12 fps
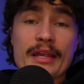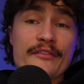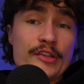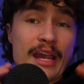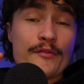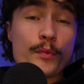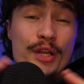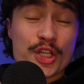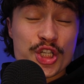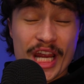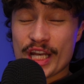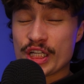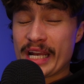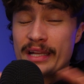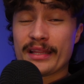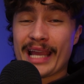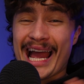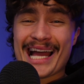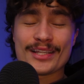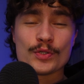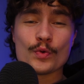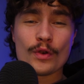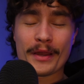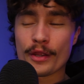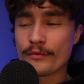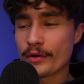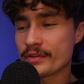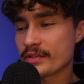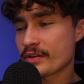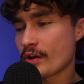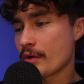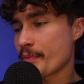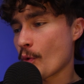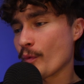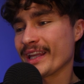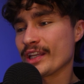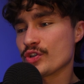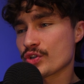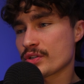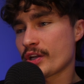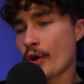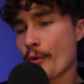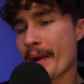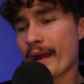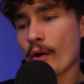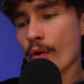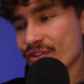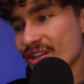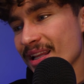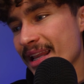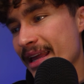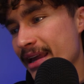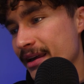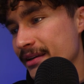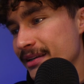if you ever want to change anything at all about your rotoscope, we can just go back onto the layer